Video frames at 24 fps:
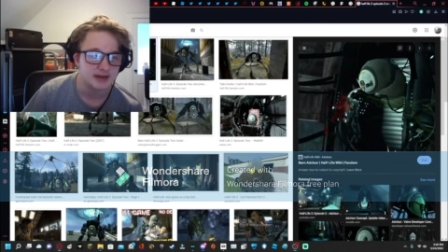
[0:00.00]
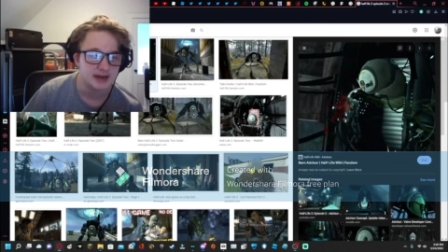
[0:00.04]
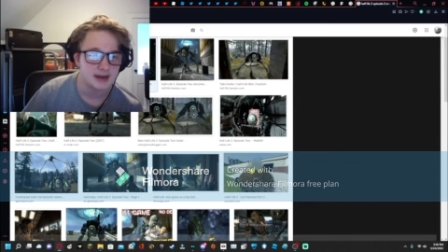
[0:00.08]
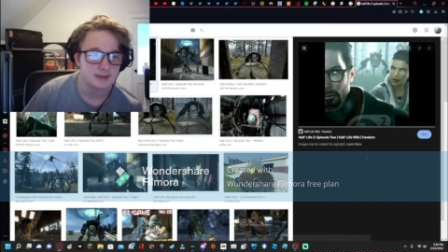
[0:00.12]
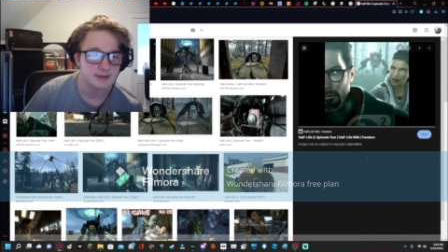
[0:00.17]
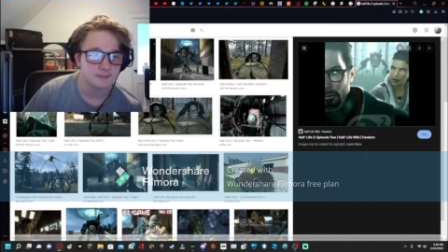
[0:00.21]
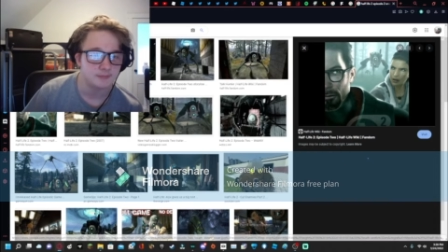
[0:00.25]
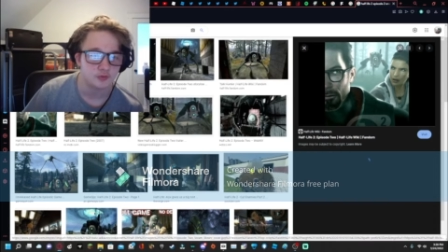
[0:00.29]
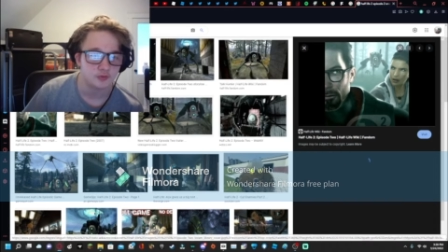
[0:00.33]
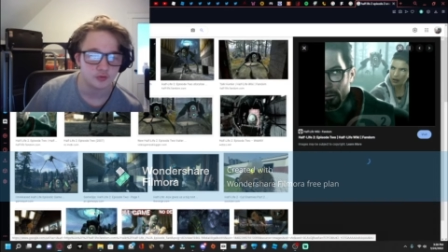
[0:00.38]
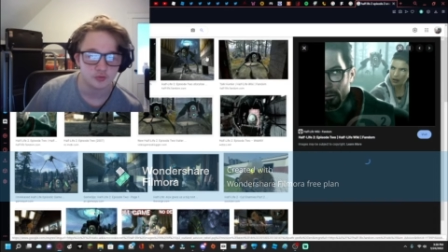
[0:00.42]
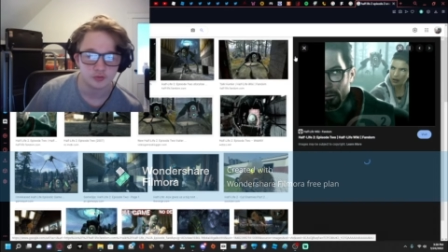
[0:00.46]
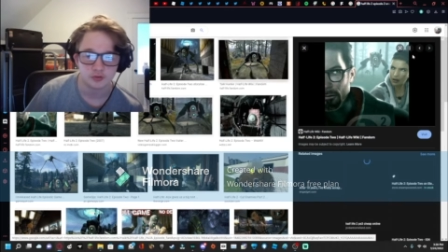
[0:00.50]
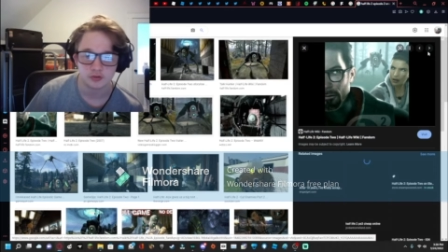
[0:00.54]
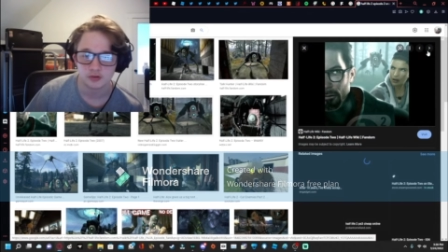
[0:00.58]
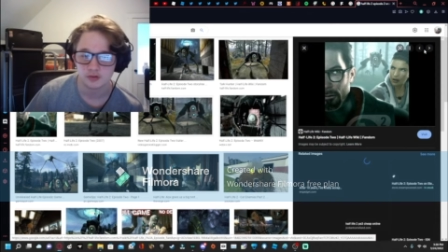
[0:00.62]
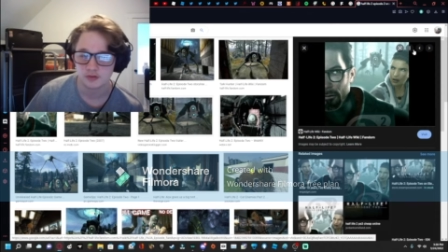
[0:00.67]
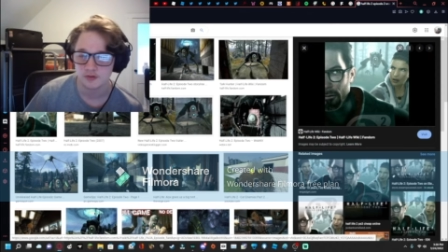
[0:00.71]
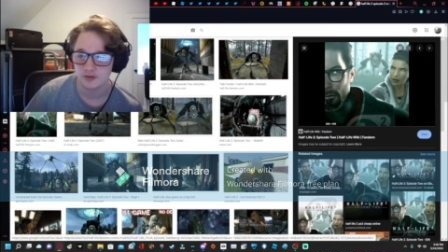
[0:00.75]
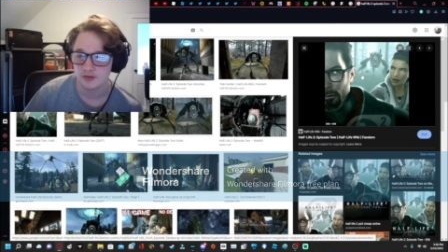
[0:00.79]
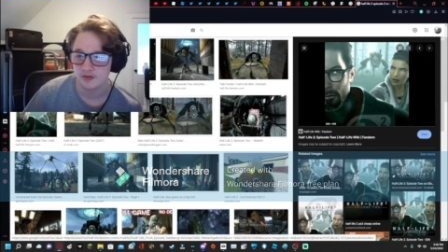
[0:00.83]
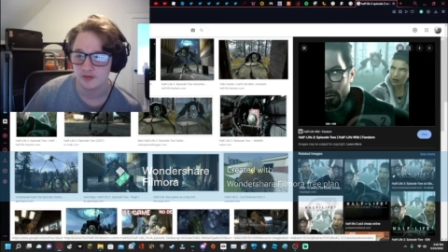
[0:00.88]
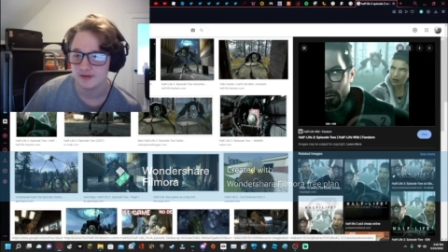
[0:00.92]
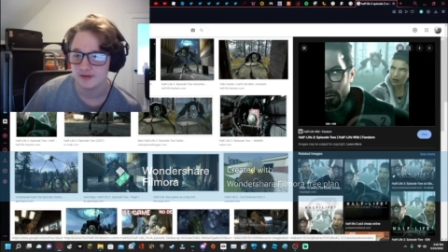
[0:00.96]
Game Duel.
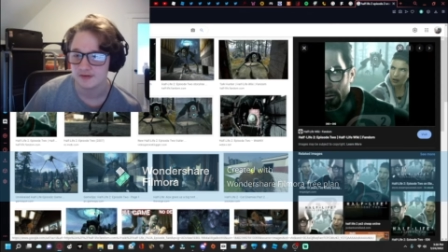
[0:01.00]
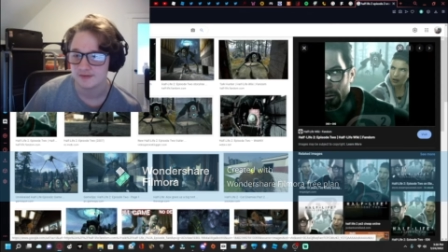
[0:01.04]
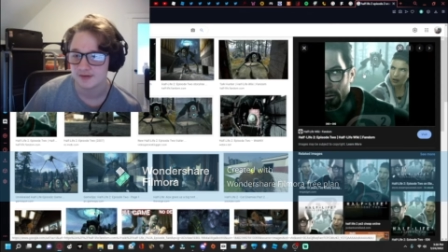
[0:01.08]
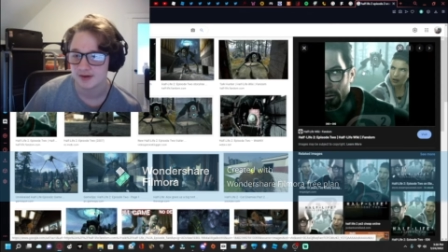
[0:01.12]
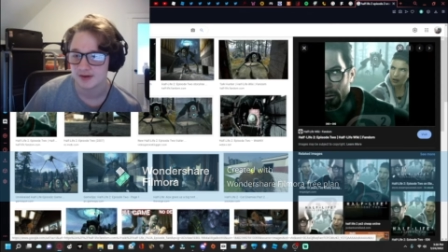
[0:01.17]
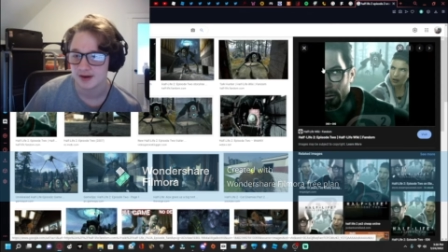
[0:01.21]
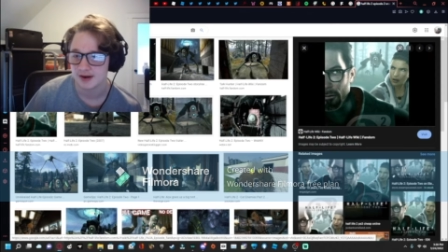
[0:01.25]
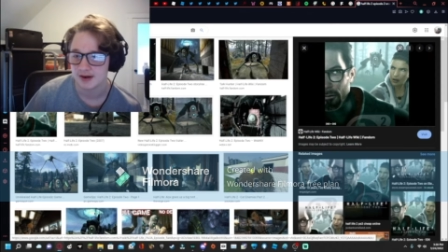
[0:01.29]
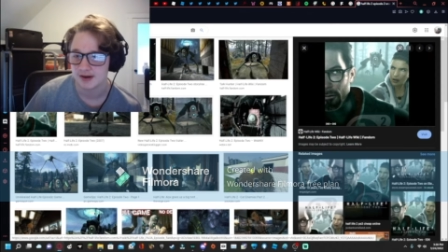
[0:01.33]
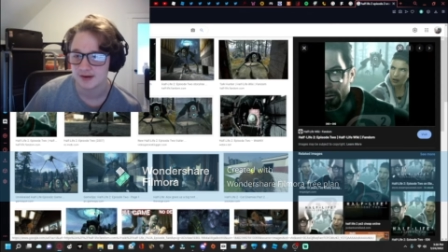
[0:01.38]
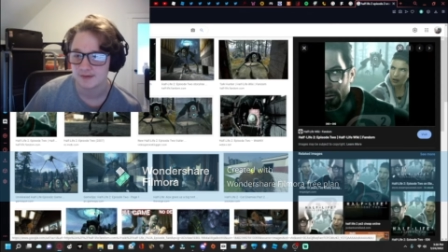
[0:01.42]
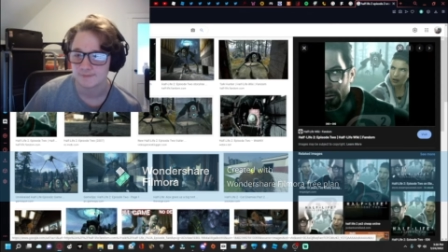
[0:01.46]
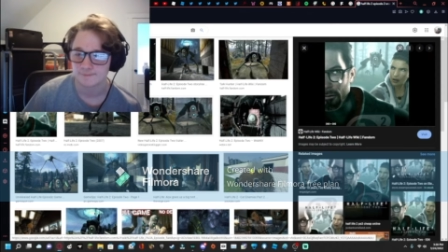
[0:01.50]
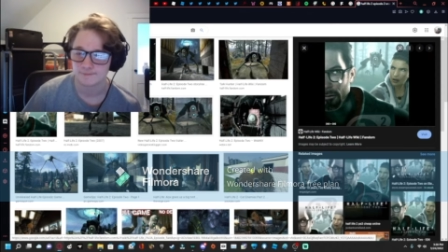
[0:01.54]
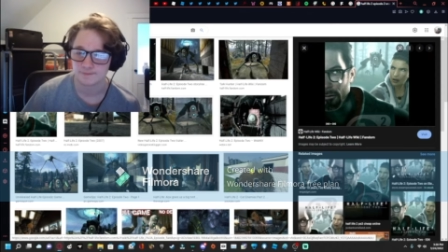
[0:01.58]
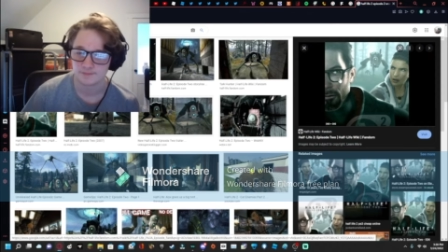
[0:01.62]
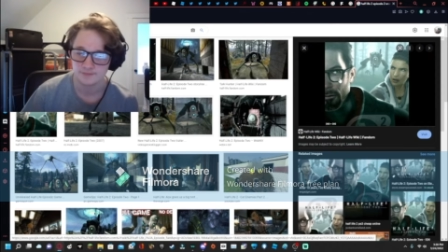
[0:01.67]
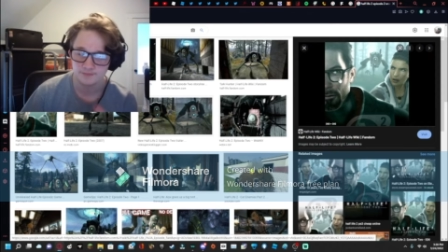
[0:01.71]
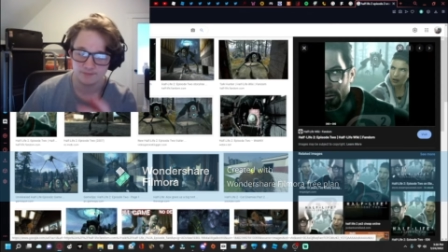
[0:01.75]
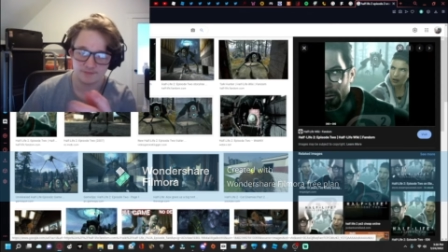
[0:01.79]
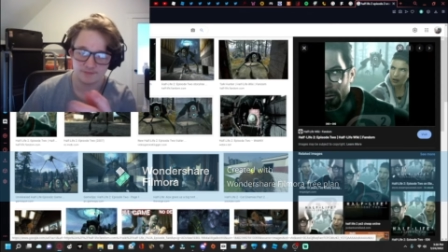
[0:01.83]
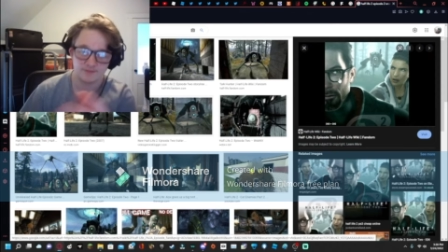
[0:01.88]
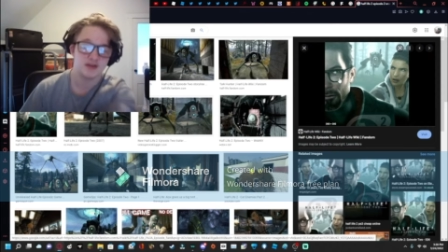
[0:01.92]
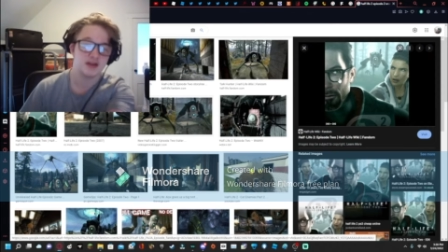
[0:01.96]
This guy,
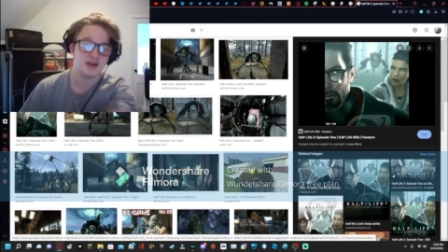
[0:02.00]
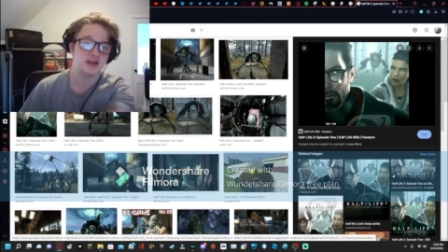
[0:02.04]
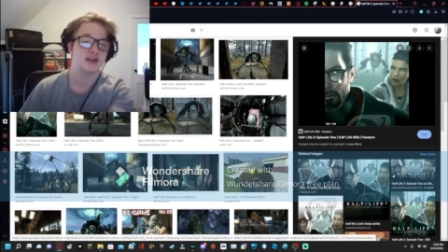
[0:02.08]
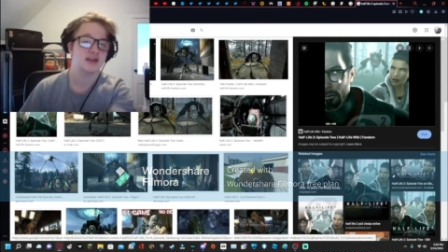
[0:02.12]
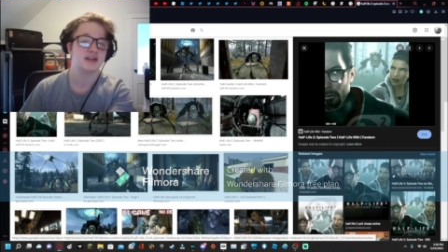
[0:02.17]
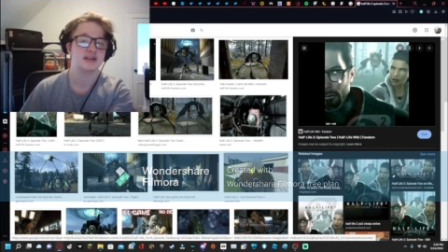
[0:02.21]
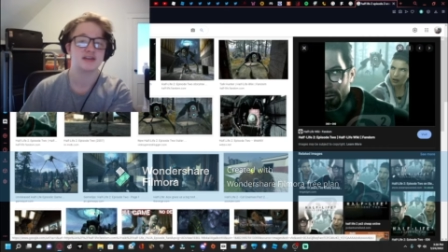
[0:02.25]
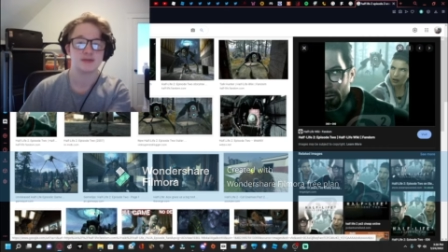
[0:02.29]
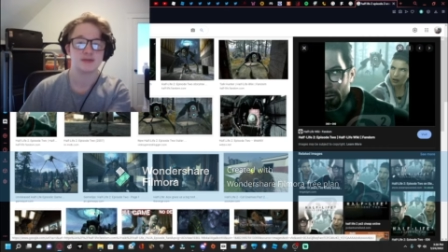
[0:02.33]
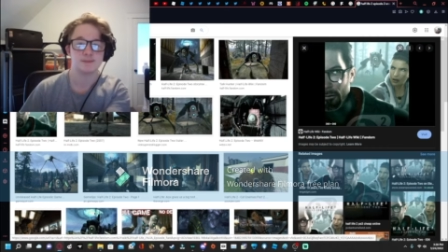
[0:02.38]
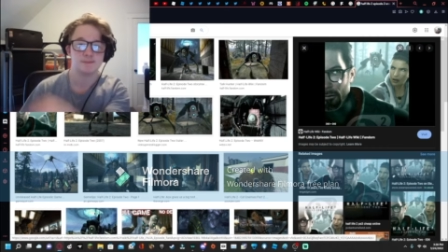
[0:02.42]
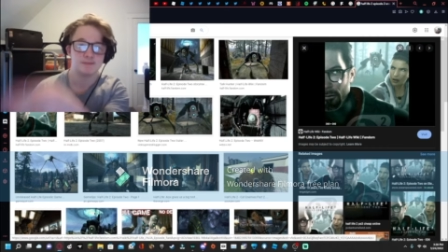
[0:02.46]
he's the